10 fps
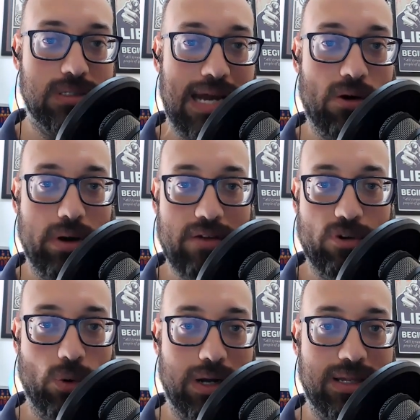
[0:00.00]
Now
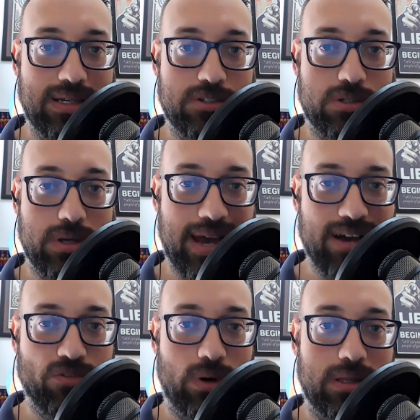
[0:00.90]
everyone is to
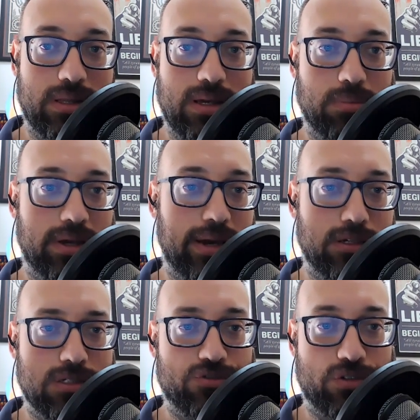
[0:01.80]
have one. The
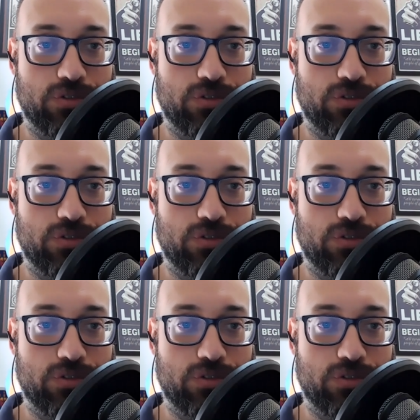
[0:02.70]
implications for